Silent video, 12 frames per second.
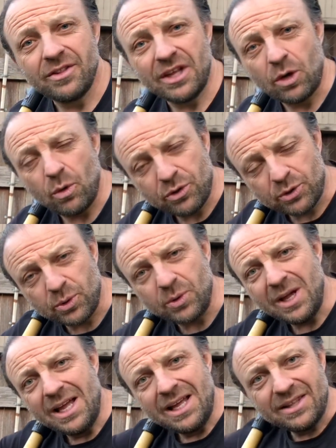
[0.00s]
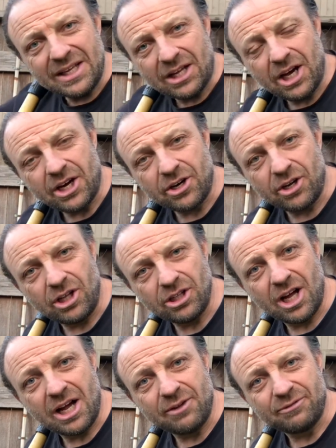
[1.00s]
They go through, they cut it all
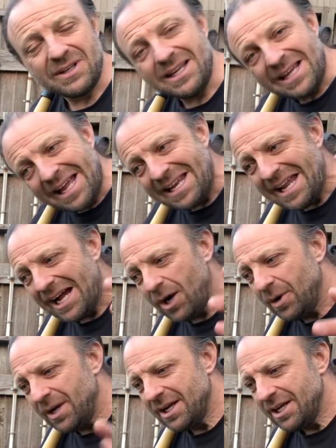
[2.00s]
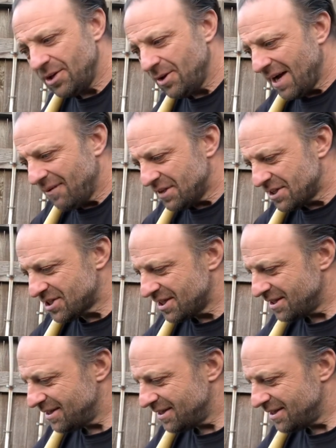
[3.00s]
off, and now you have this